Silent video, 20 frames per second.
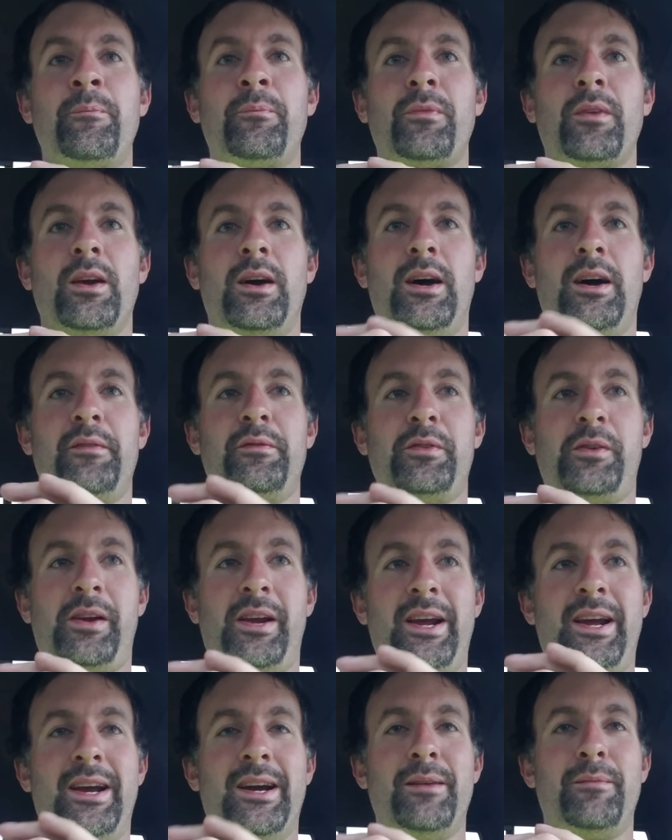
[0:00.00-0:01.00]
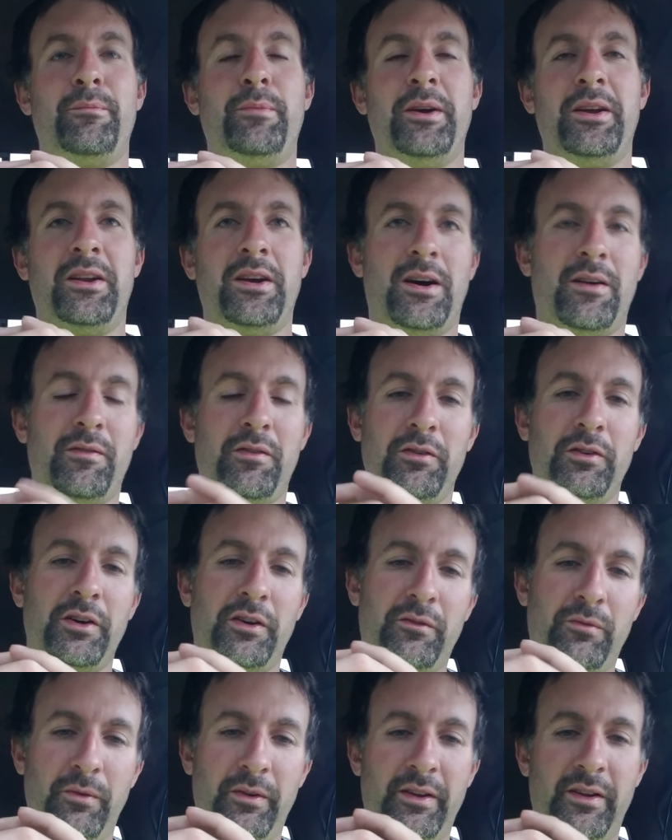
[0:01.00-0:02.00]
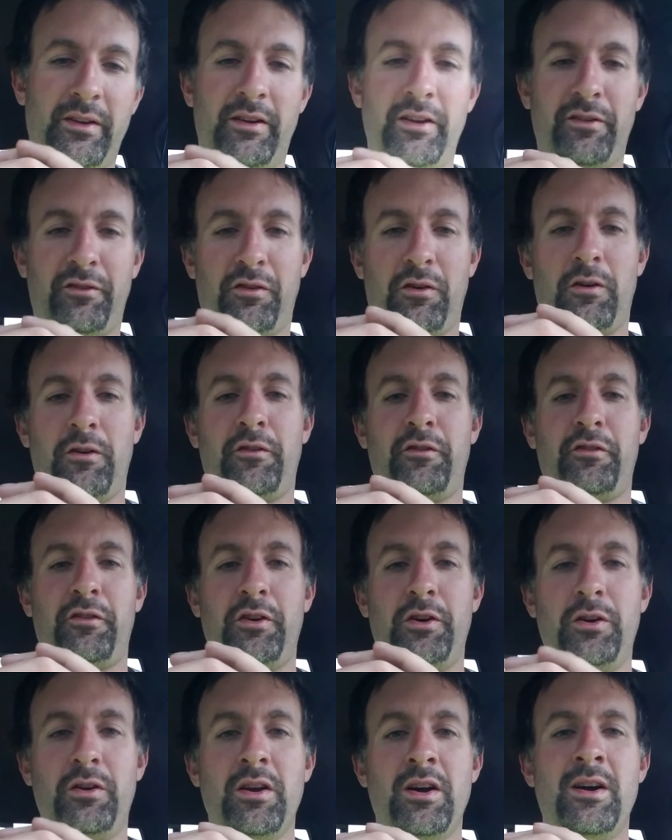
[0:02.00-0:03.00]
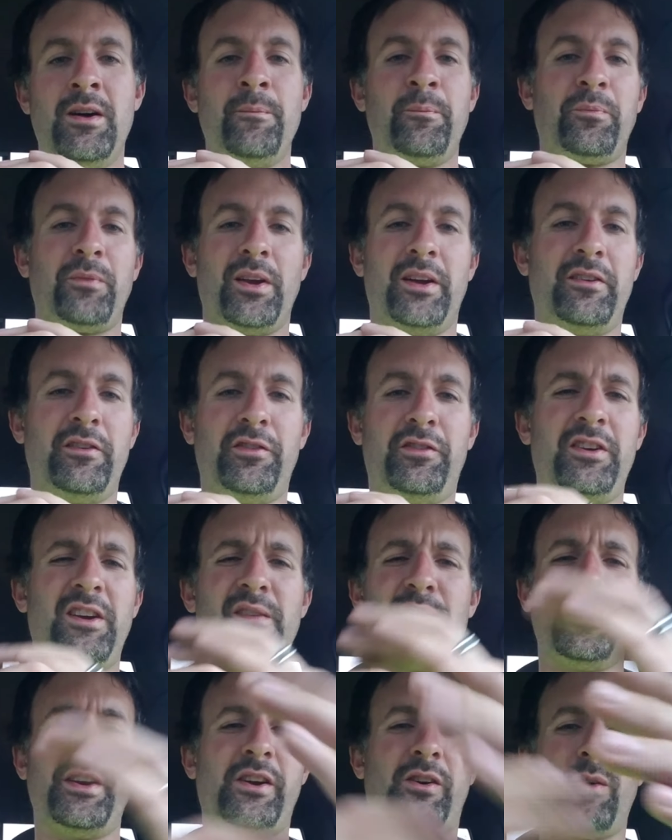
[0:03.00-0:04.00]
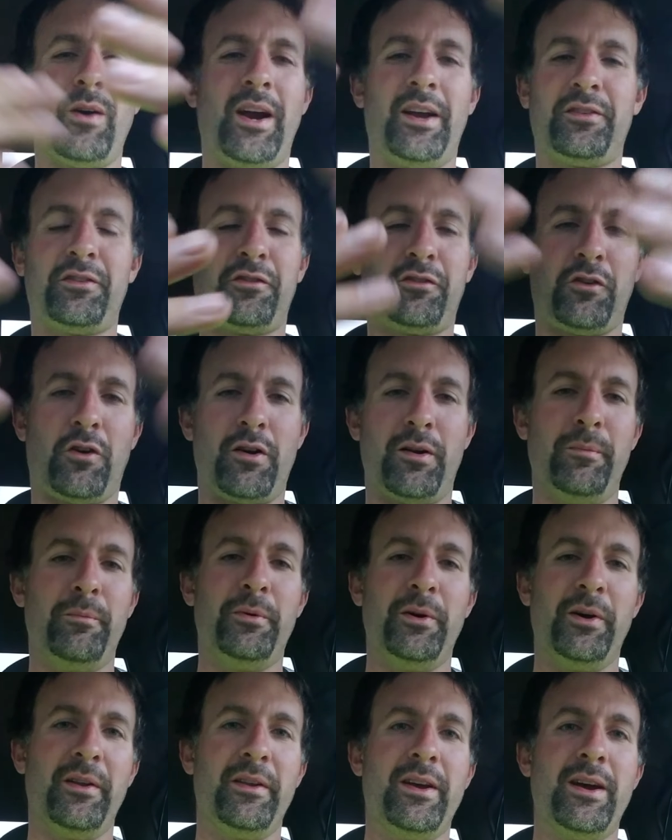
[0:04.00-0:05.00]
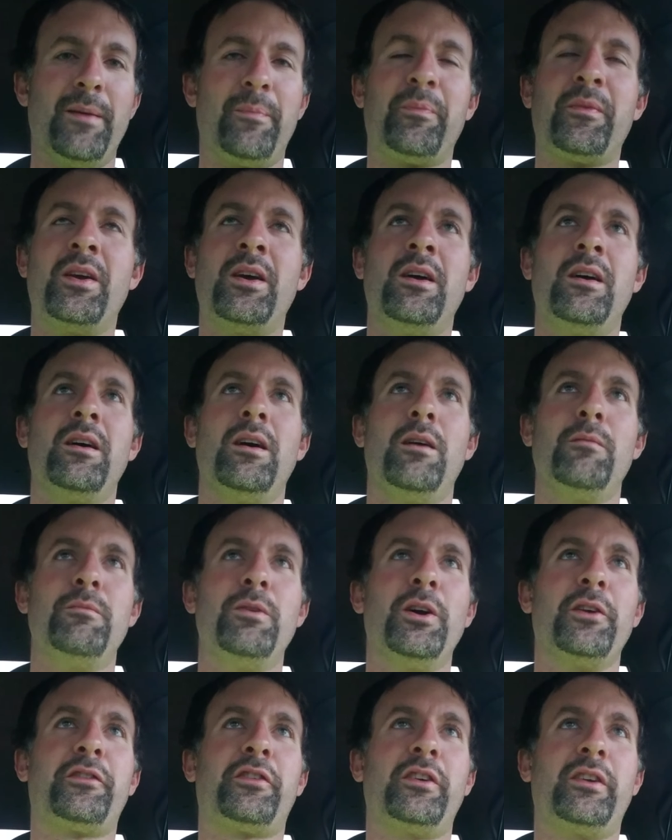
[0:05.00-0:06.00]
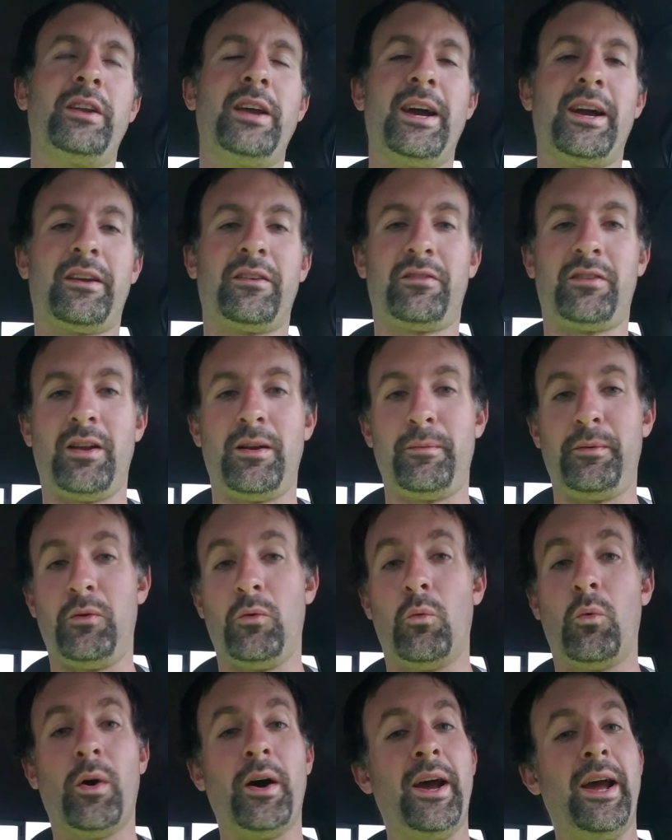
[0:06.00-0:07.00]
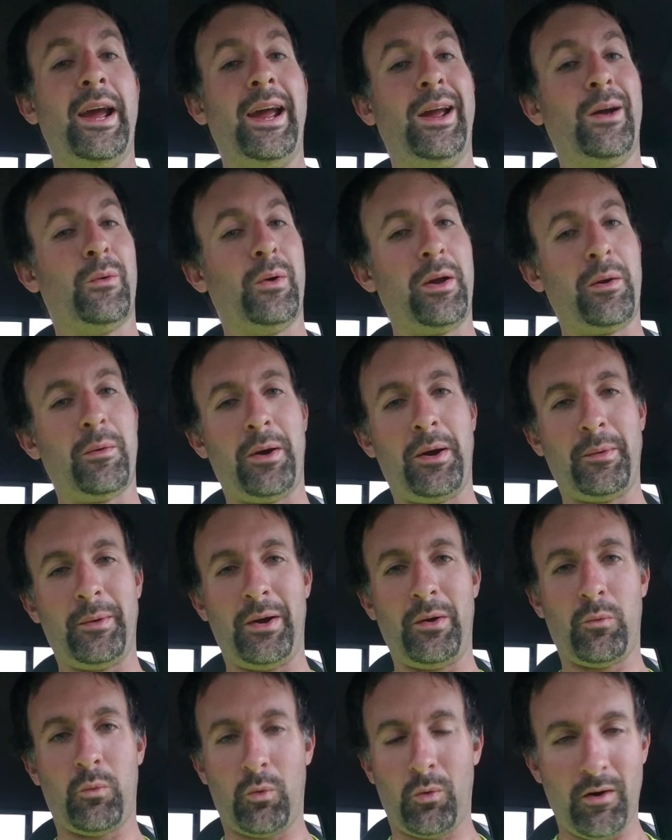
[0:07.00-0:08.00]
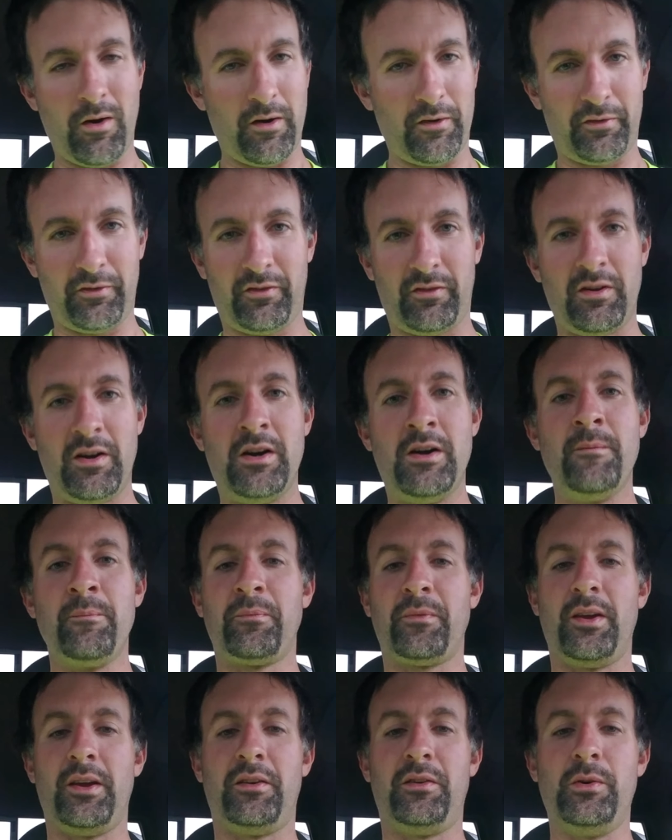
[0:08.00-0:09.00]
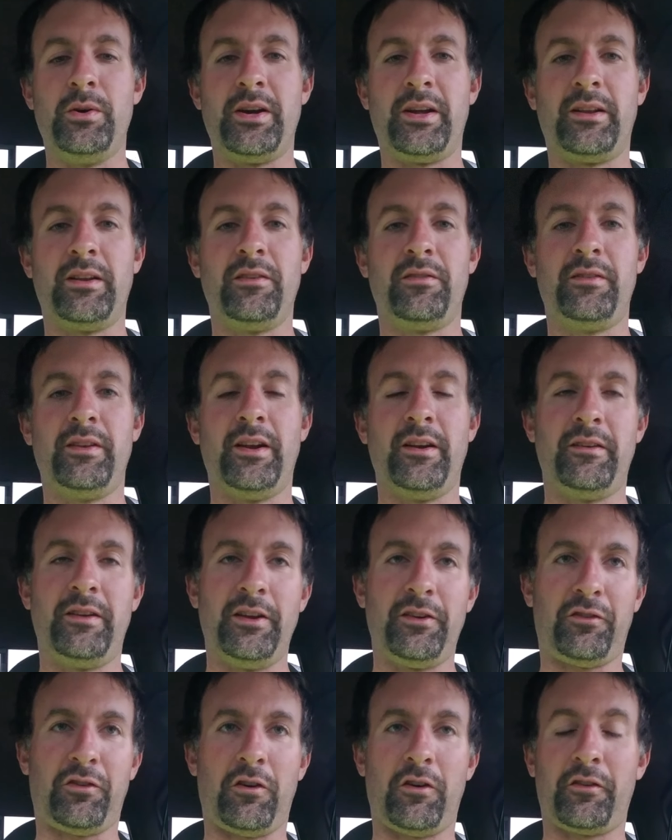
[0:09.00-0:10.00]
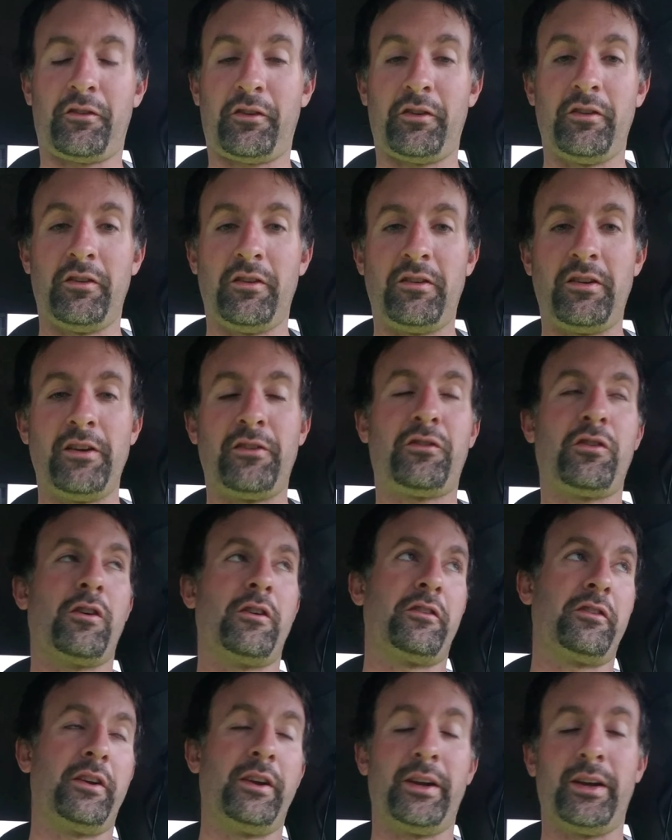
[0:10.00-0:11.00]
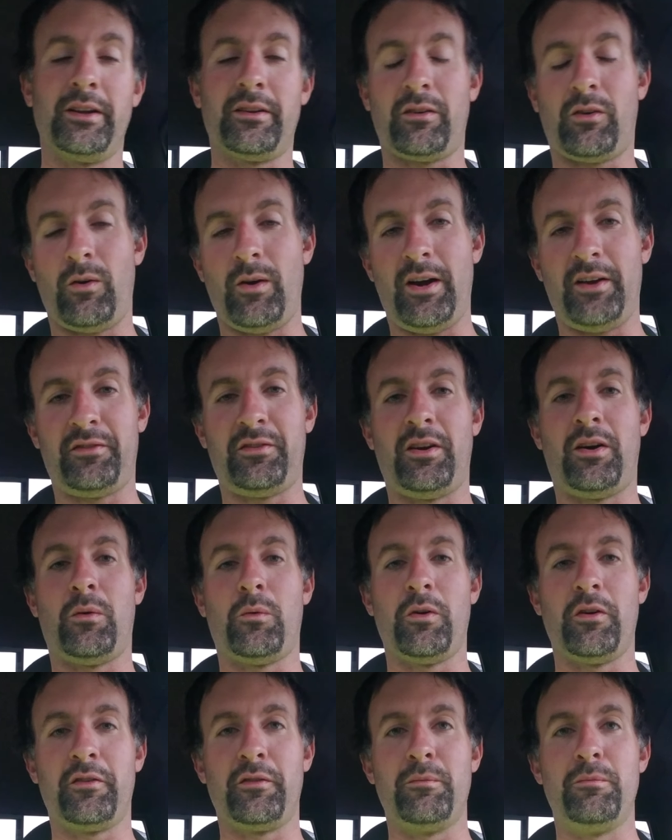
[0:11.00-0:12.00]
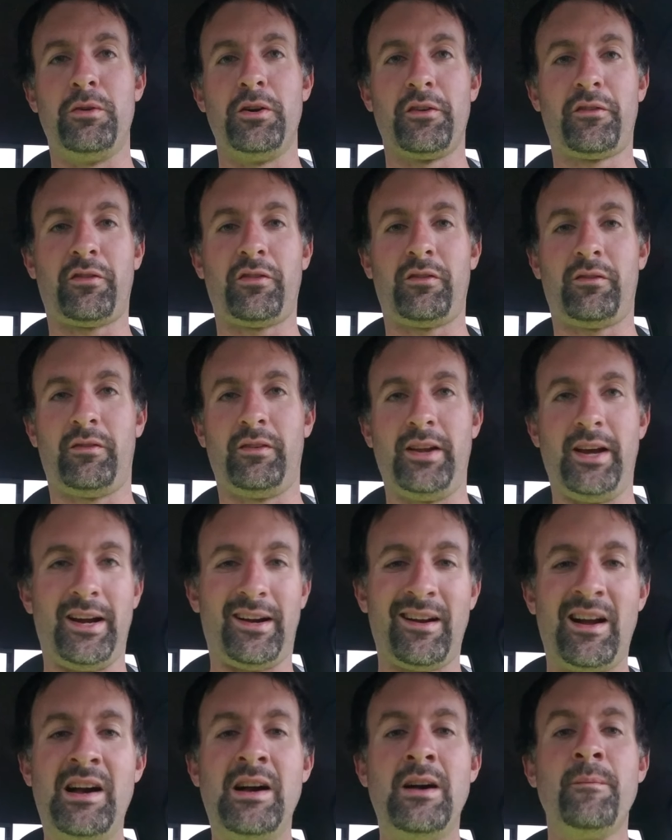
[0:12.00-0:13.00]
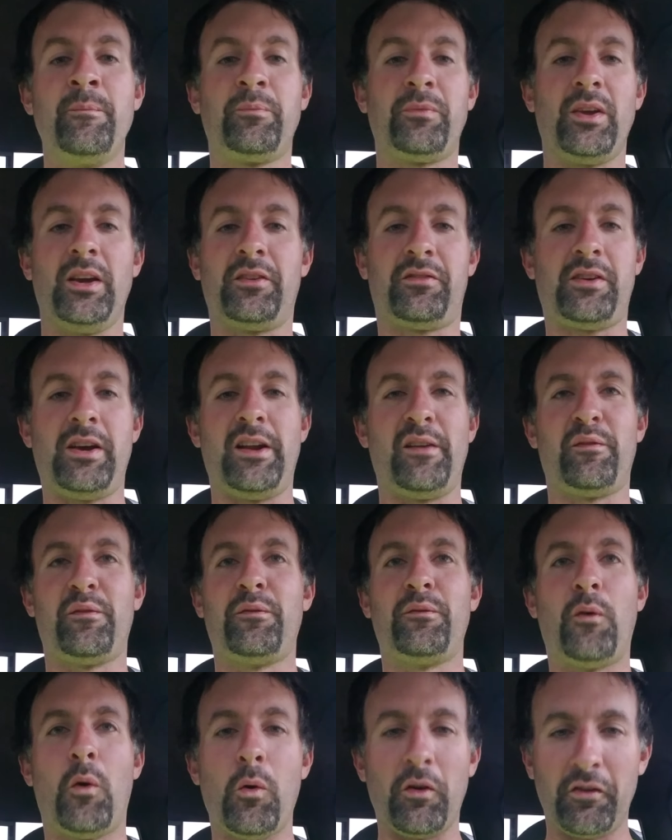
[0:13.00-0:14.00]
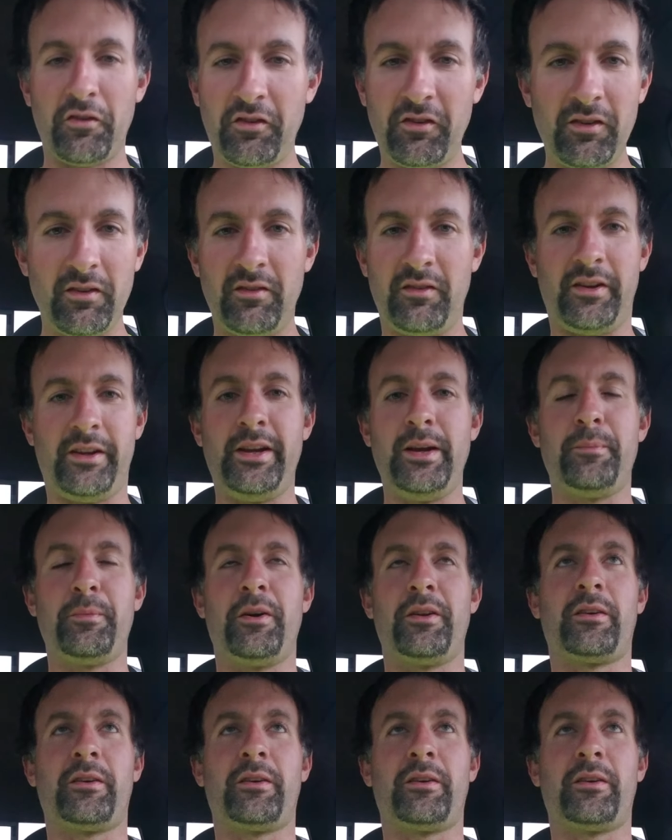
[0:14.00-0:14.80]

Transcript: If you can, bend over, look through the discharge chute, and just see if any grass is starting to build up. A mulching deck is going to be way worse at doing this than a discharge, because a discharge can get the grass out, whereas a mulch deck, it's kind of forced to keep all the